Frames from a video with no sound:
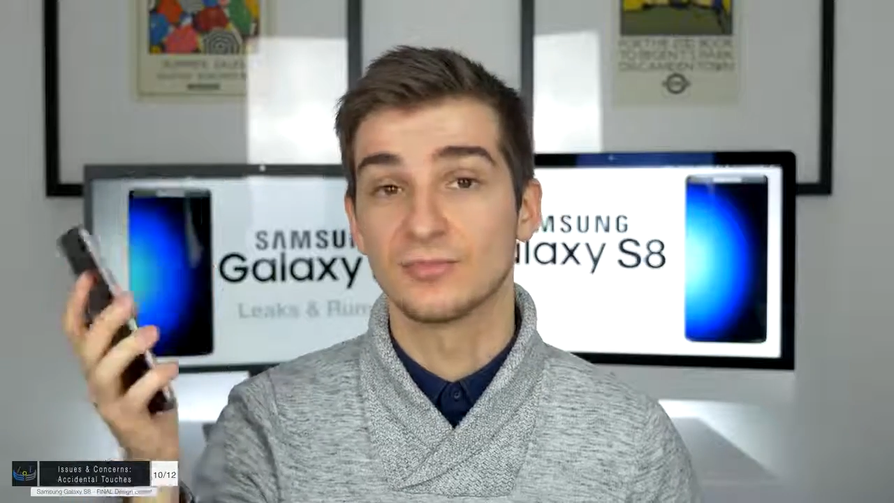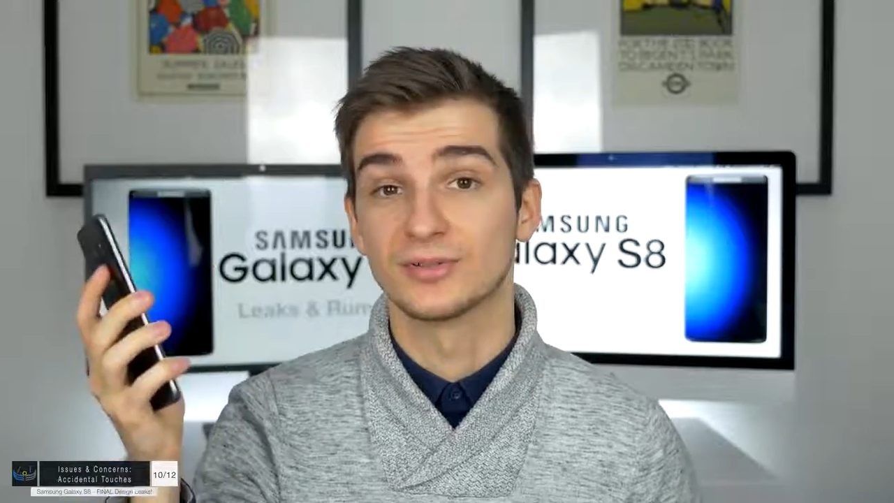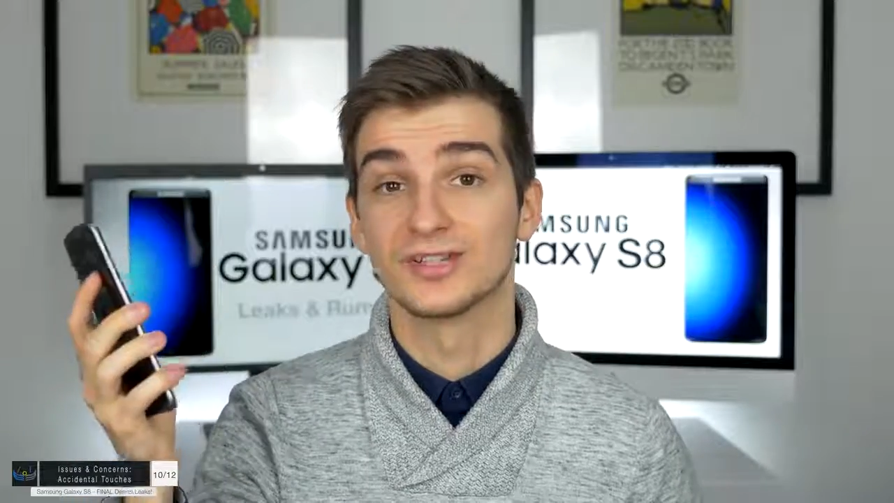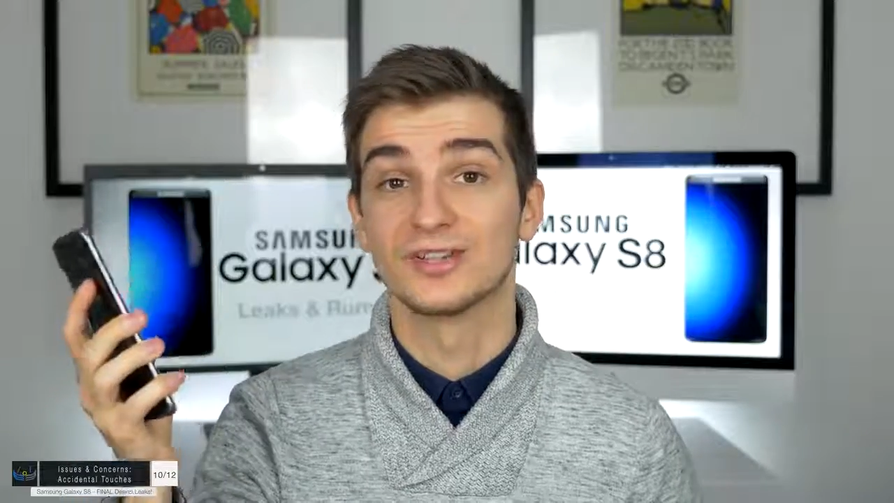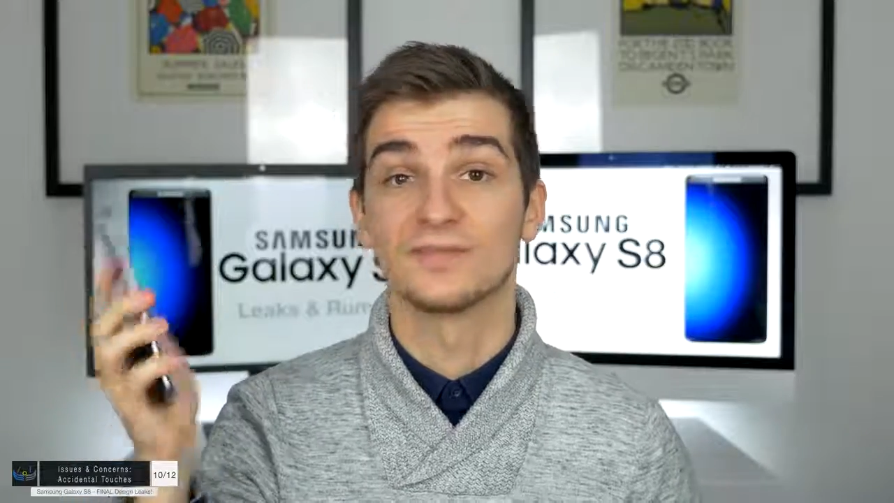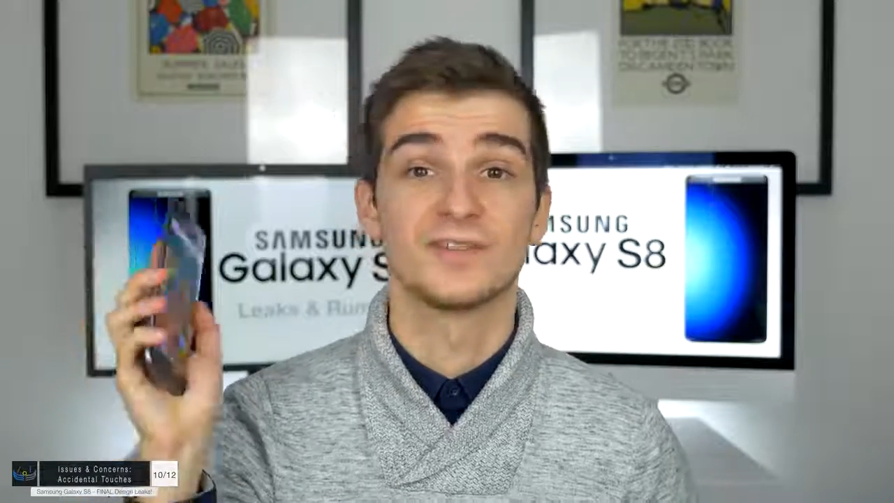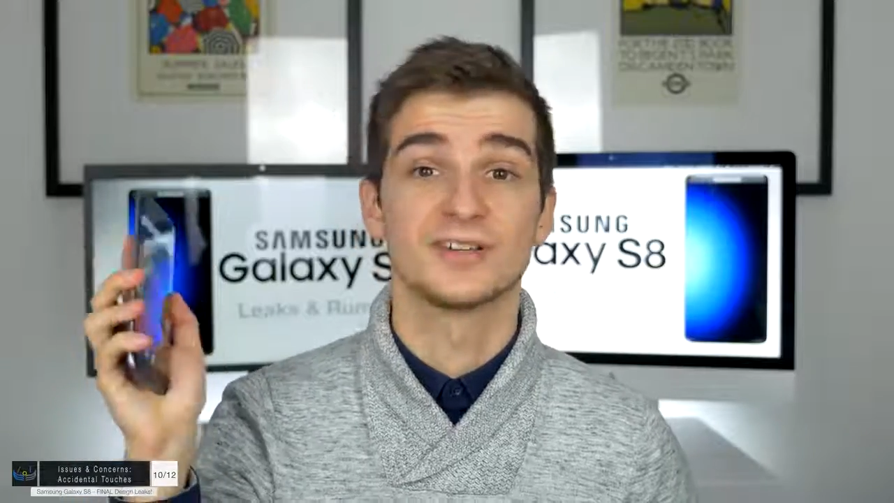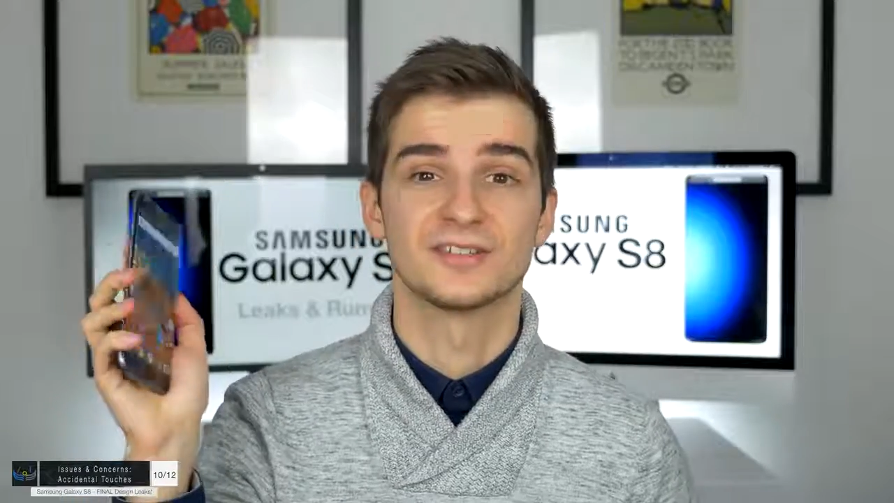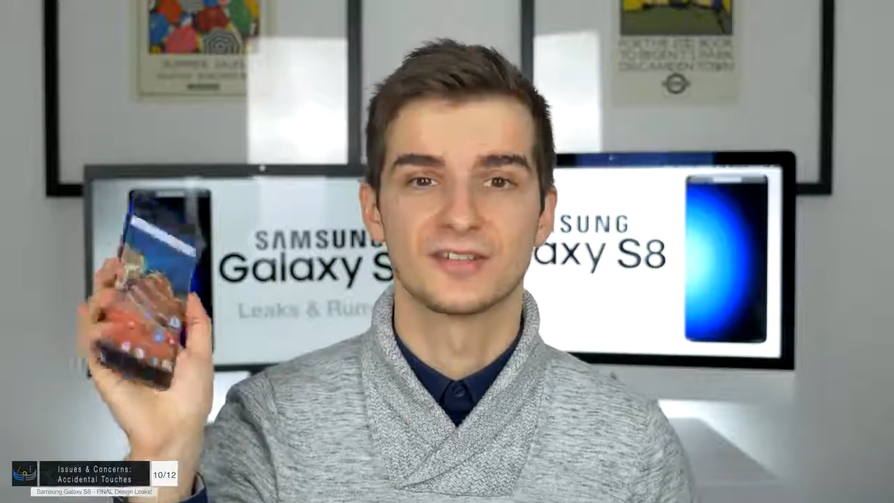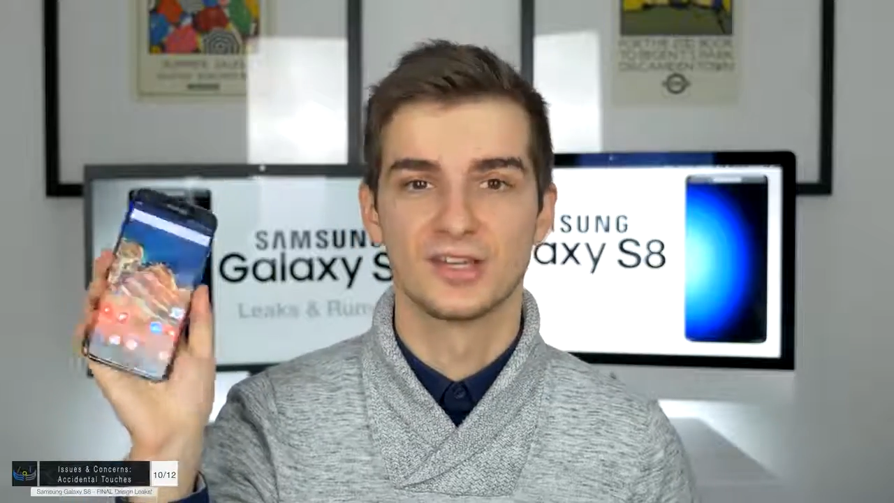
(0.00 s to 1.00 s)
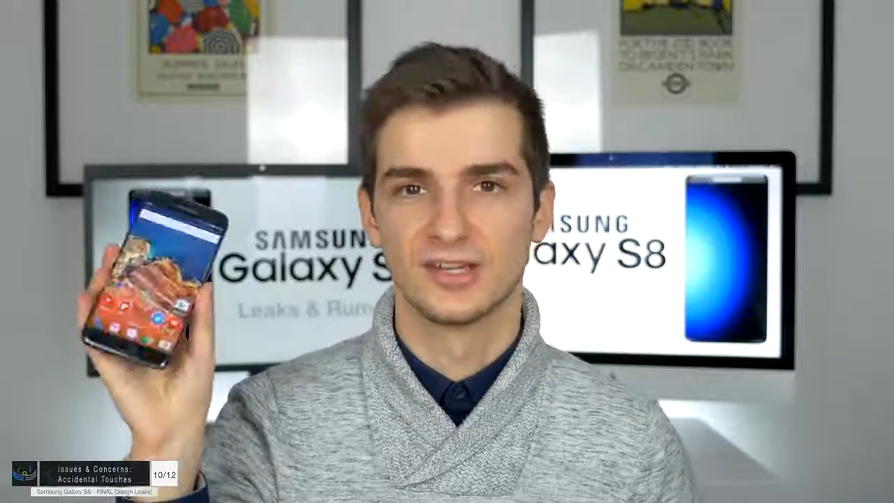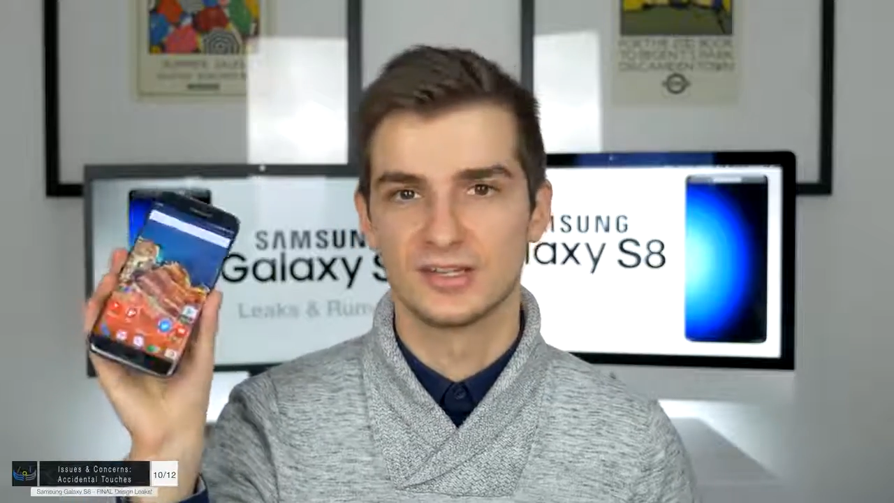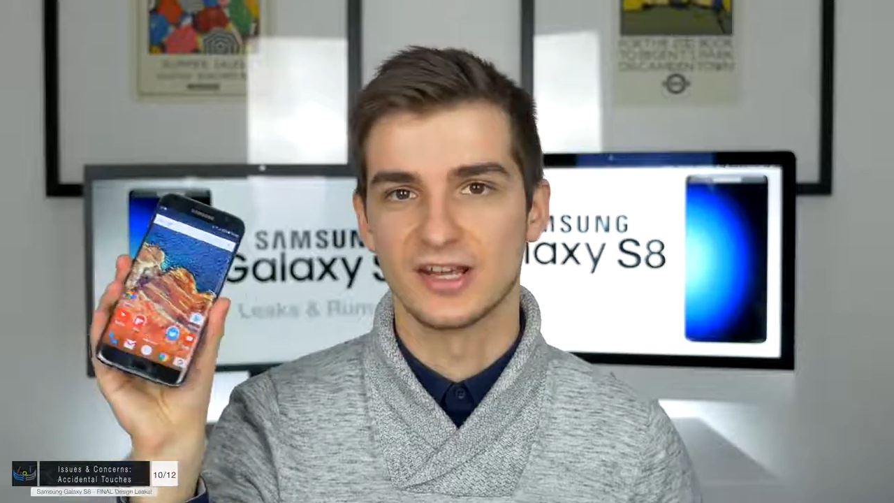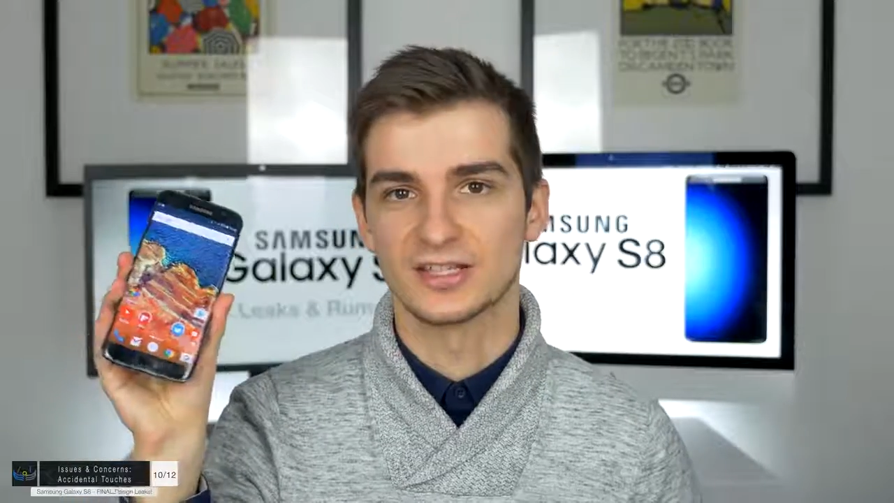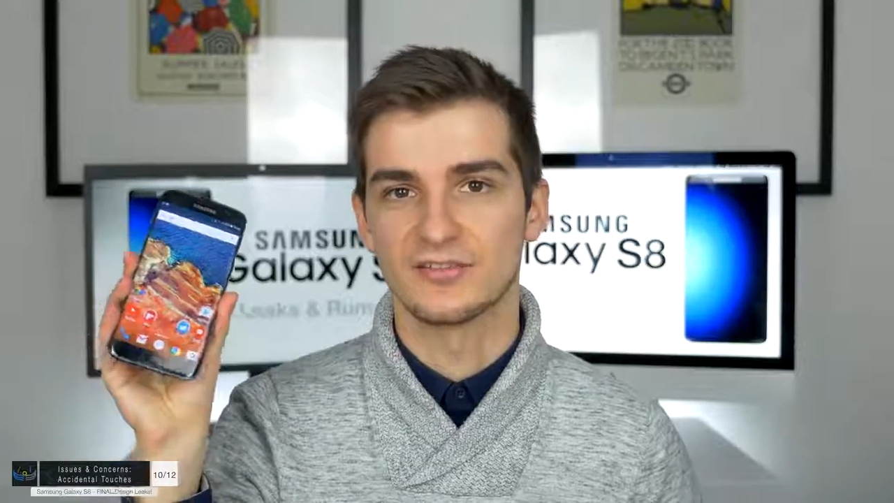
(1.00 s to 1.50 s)
completely fixed
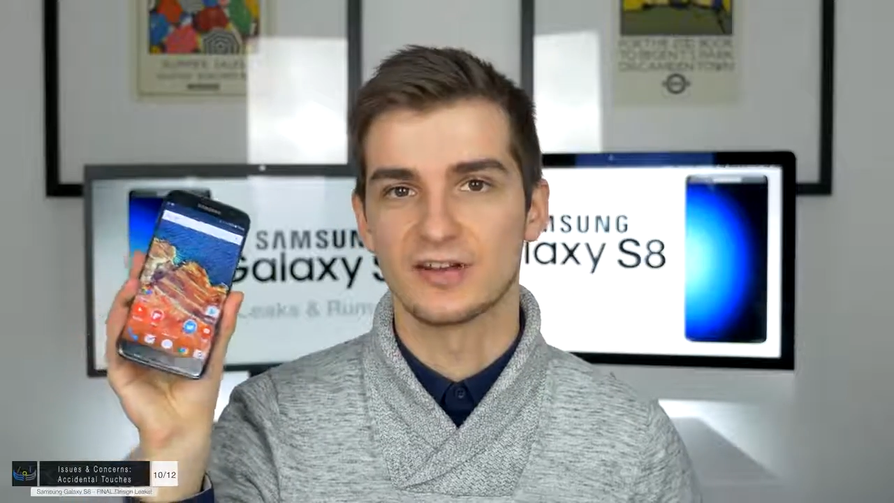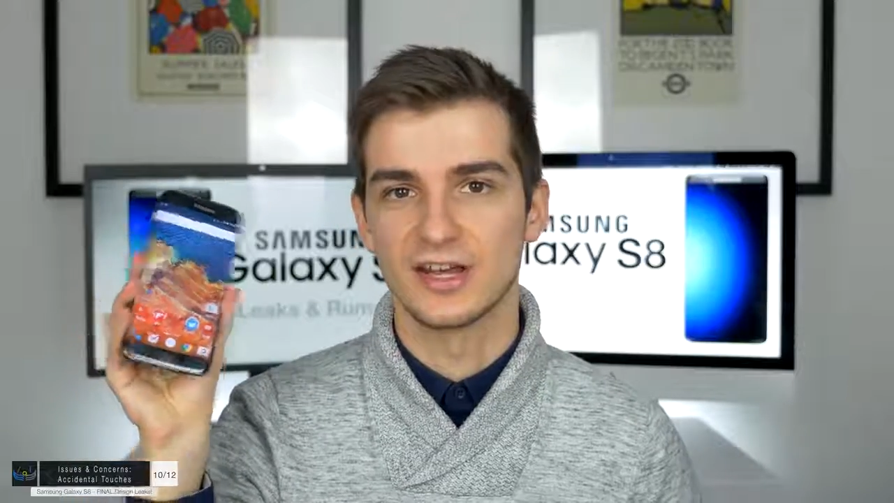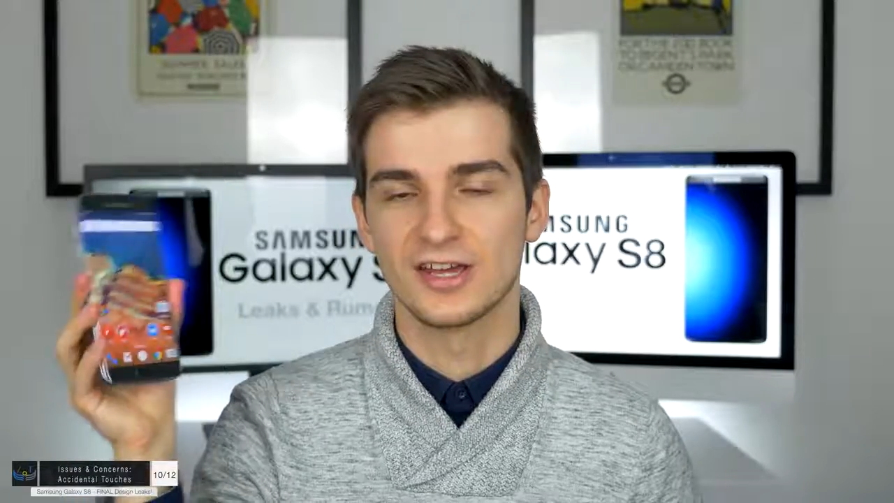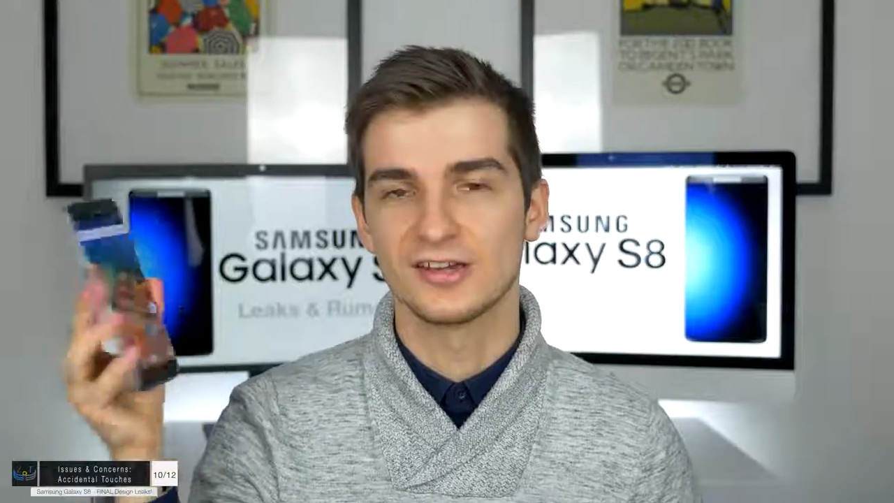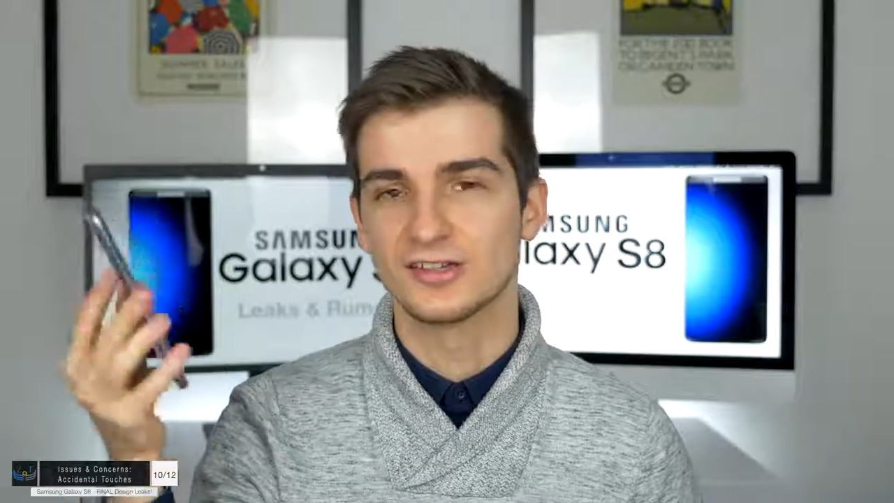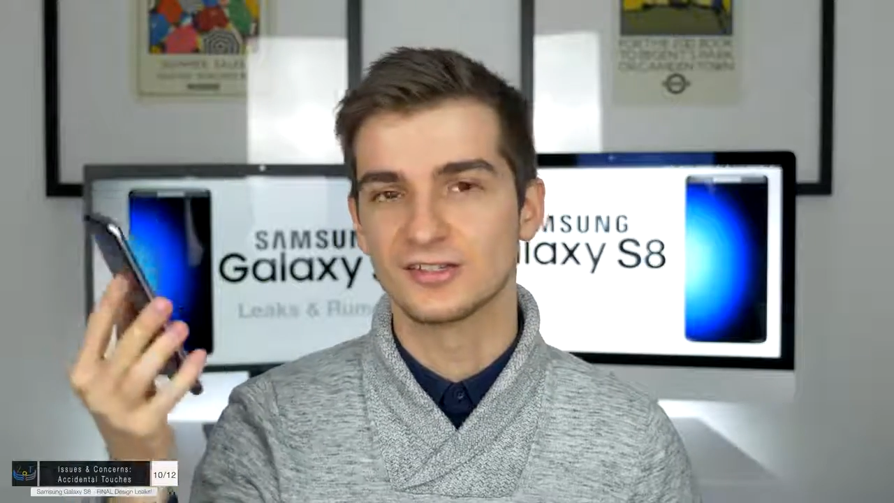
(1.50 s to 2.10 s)
the S7 Edge,